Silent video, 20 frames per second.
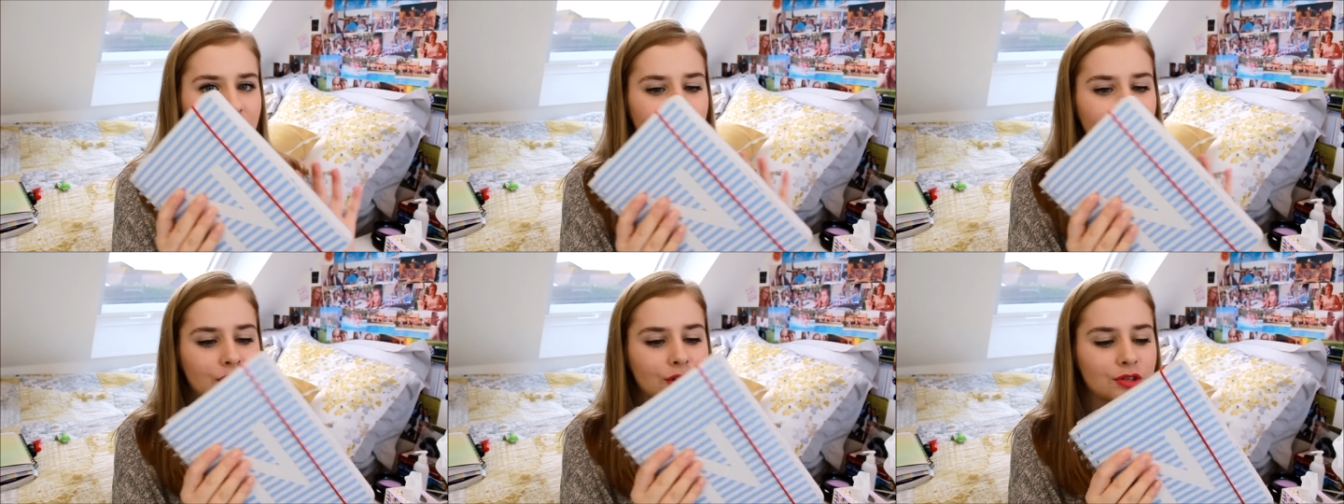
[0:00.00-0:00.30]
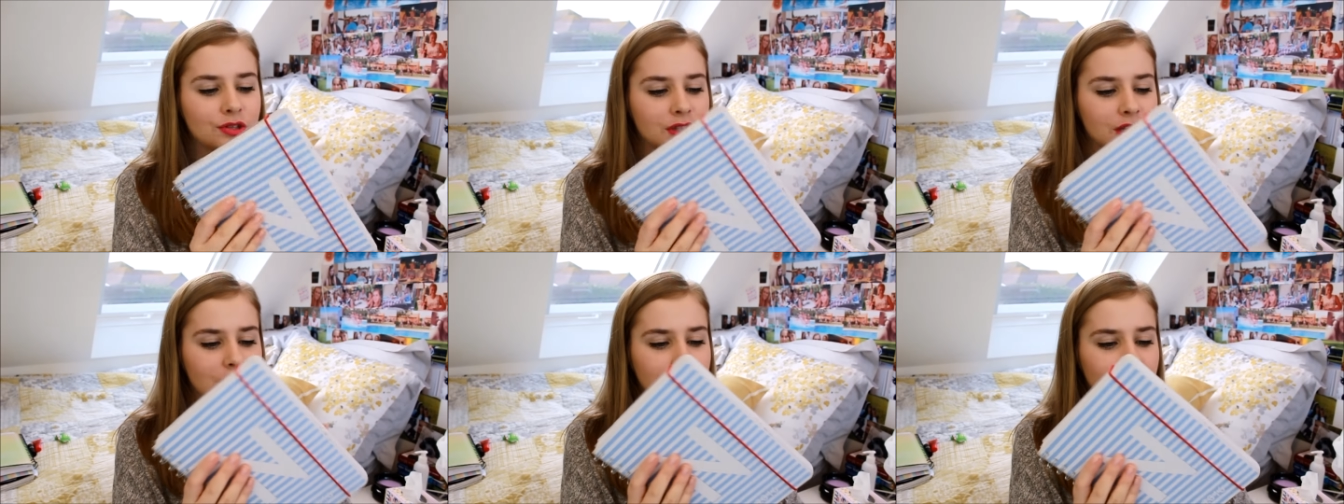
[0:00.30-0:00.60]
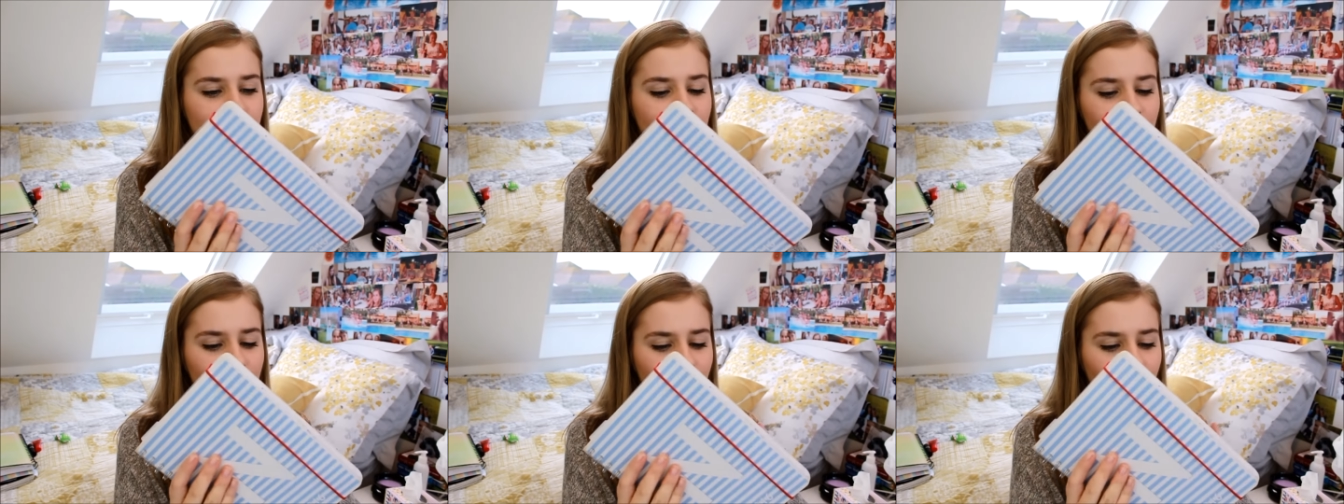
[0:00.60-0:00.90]
I use
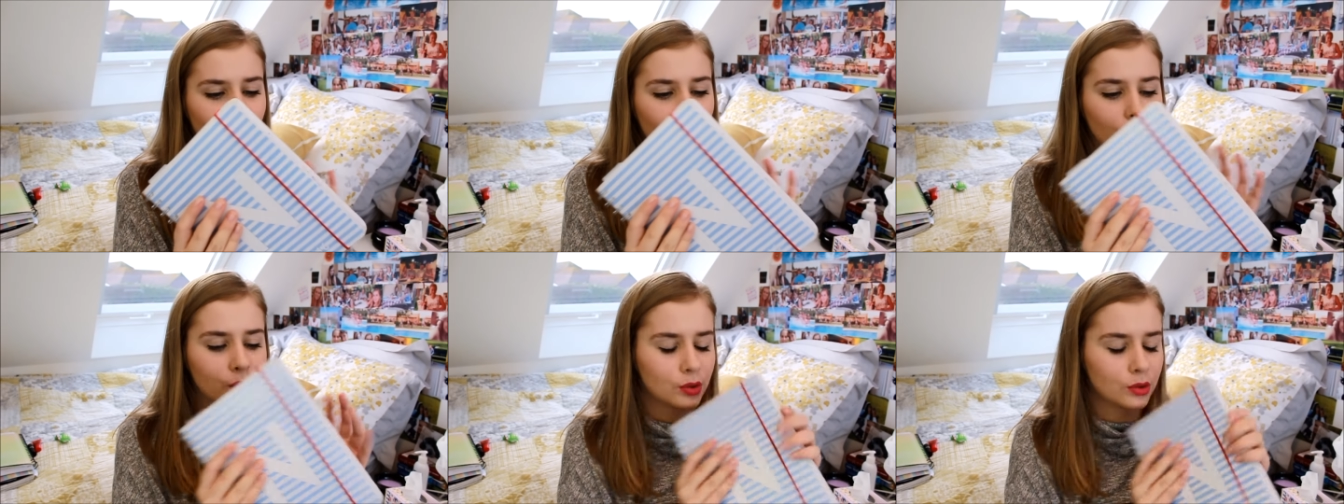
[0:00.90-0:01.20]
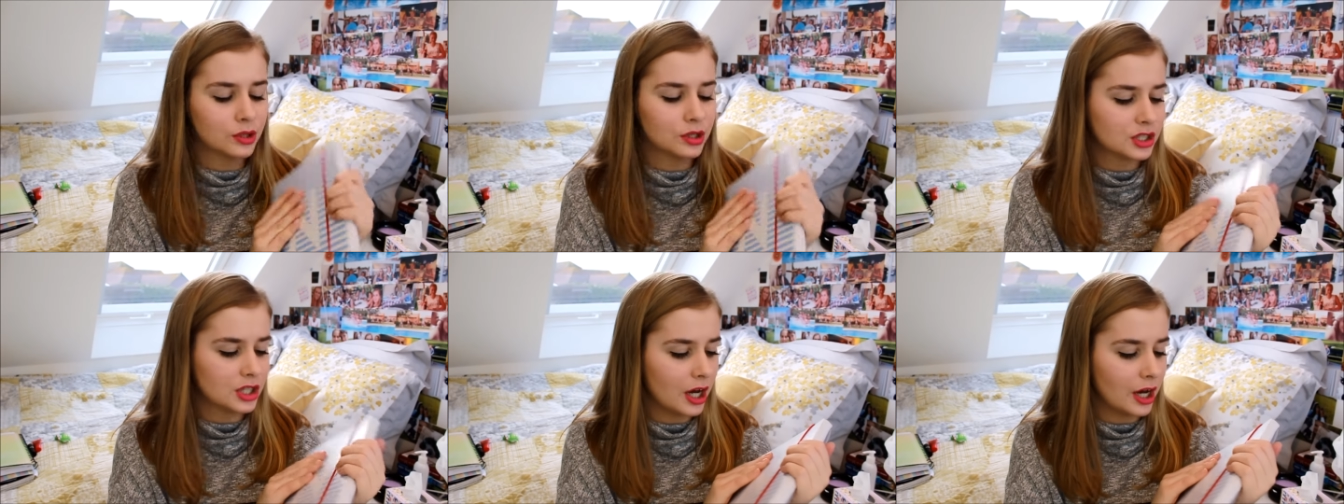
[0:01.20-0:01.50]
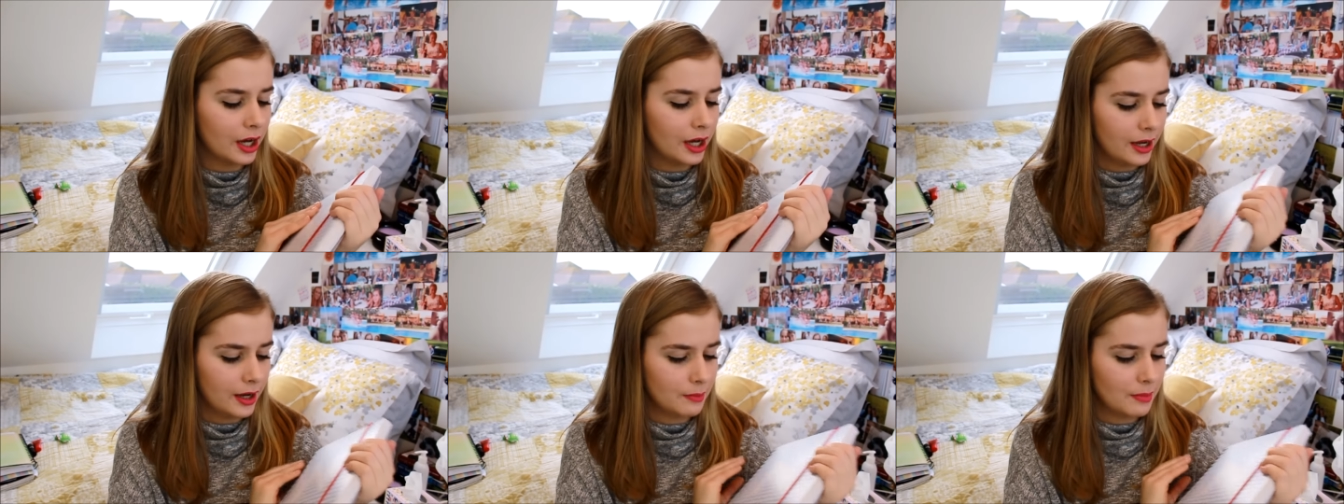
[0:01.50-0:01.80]
this all the
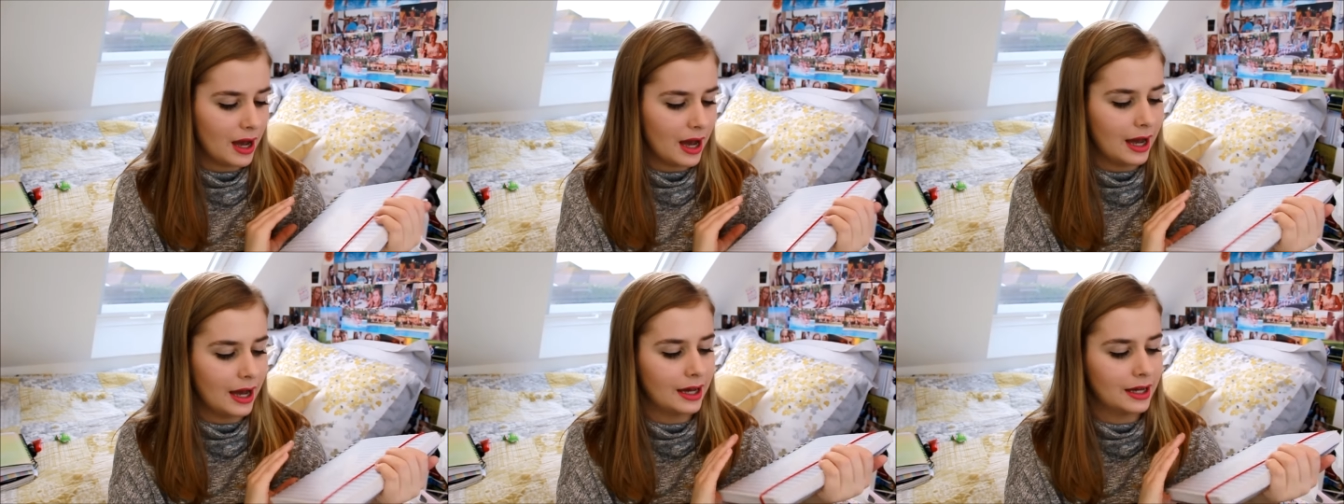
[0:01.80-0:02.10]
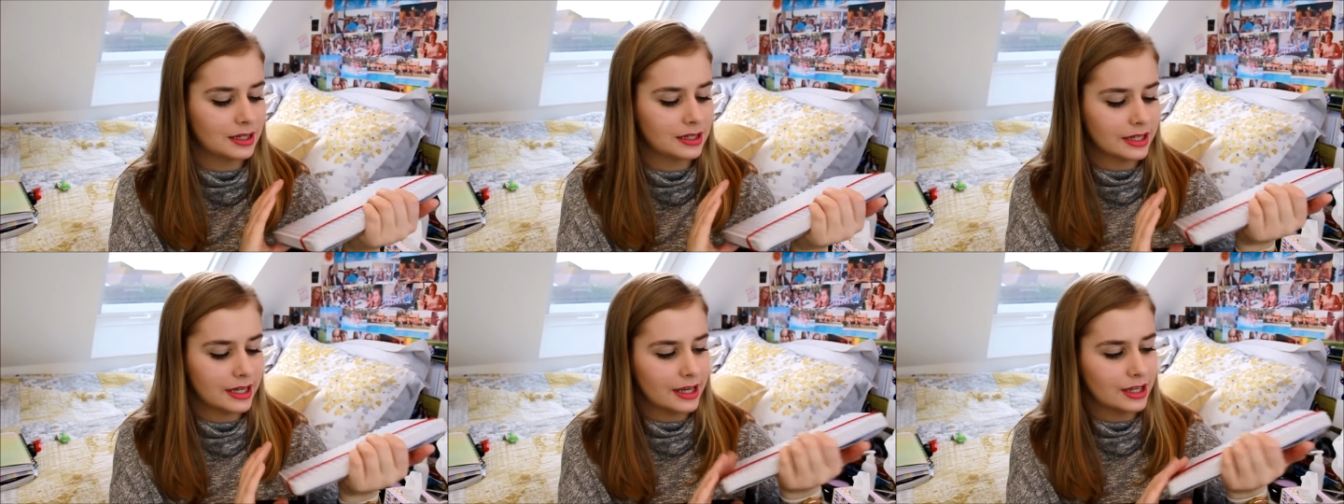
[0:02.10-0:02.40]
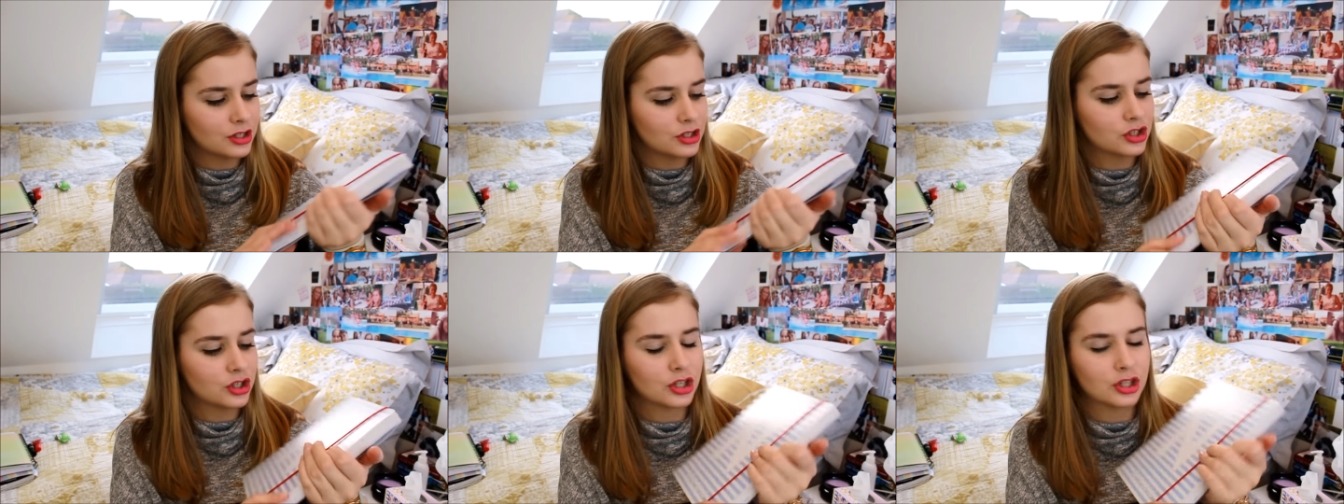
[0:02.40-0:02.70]
time, and
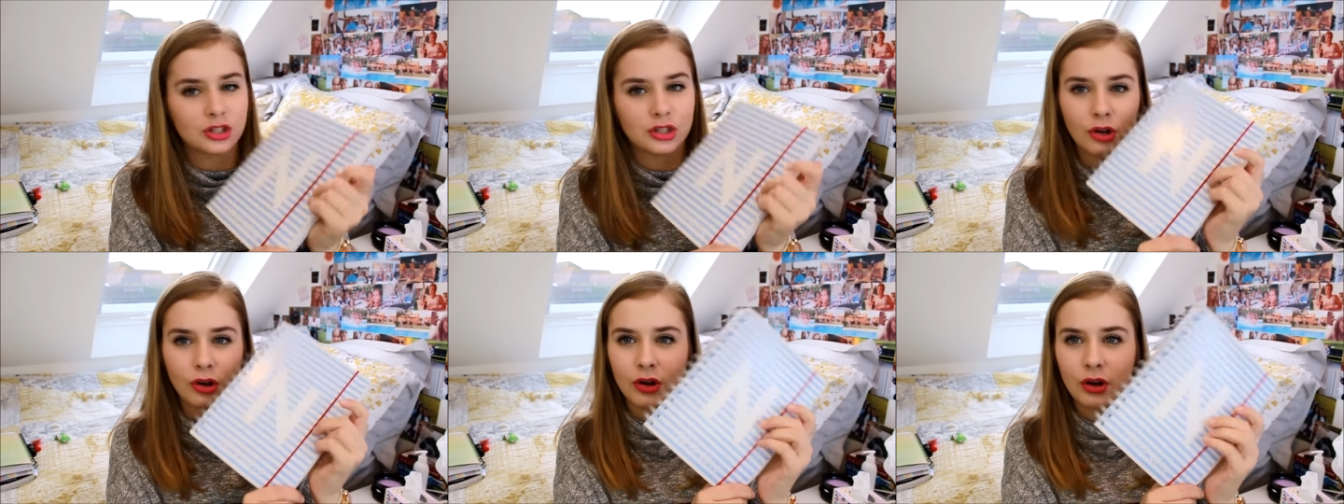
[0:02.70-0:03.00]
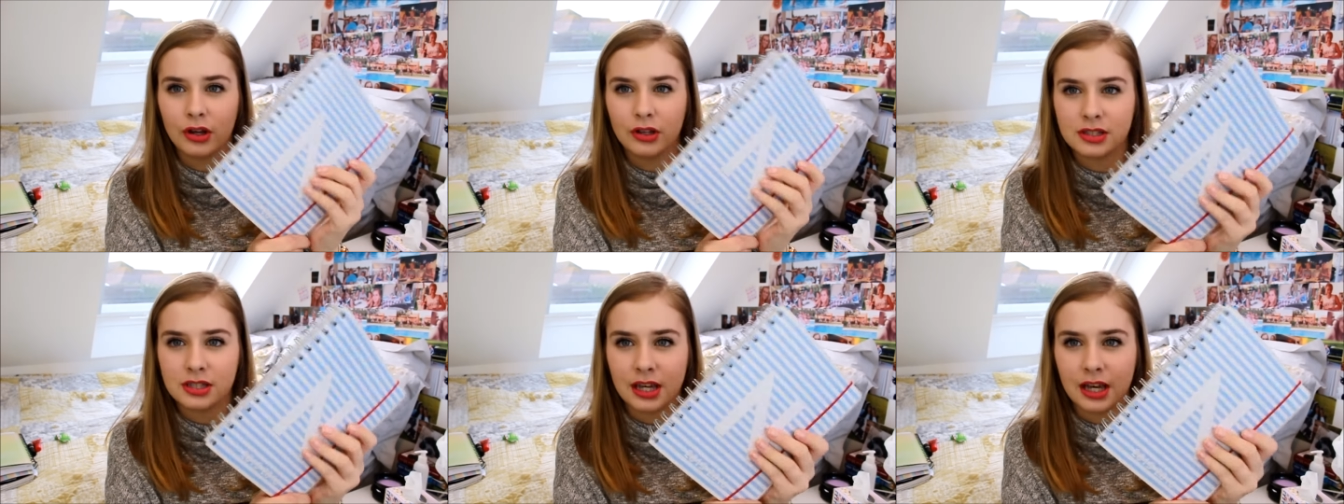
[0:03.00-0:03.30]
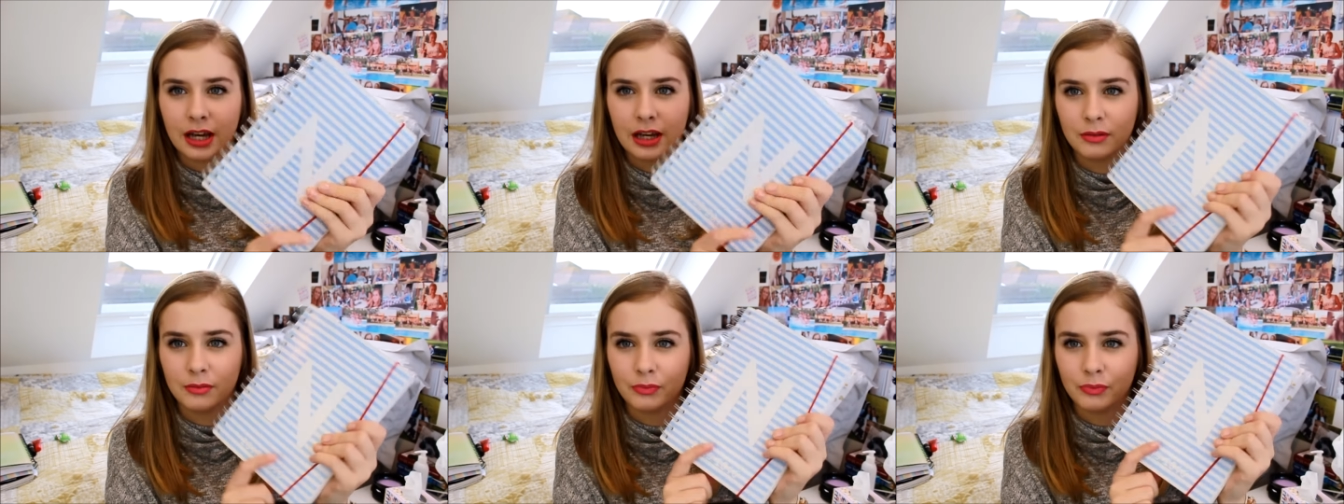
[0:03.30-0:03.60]
it's just got,
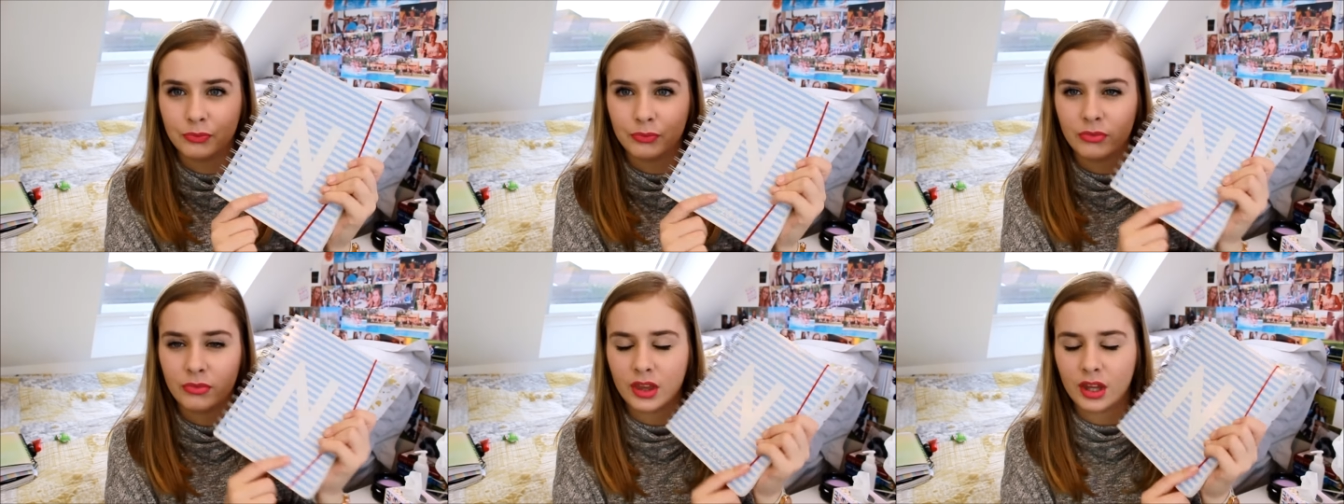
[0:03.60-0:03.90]
um,